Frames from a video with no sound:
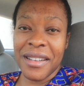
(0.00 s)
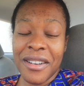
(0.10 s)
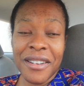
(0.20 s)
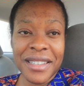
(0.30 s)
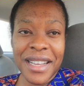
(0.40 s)

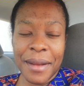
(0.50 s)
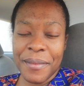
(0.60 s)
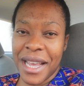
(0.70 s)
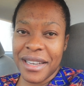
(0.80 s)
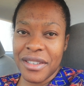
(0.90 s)
And currently,
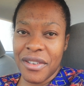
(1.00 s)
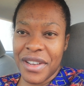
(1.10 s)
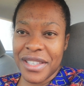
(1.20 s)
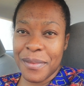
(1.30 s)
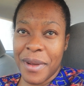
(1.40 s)
I'm heading
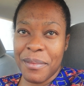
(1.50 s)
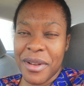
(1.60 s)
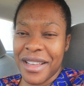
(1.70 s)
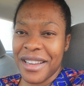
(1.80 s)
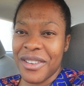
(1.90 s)
over to my
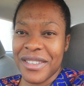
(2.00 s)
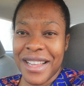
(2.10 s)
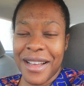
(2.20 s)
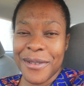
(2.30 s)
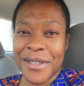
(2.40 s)

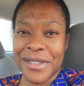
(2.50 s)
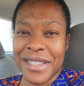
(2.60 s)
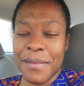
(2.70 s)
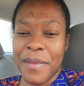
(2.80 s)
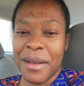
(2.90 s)
brother-in-law's house
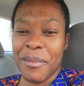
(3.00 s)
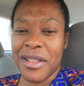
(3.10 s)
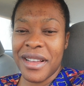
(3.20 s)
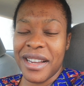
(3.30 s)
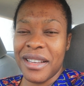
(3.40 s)
to see my
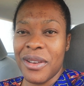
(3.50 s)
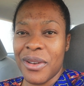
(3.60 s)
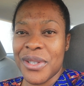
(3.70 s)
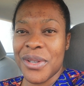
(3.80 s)
mother-in-law.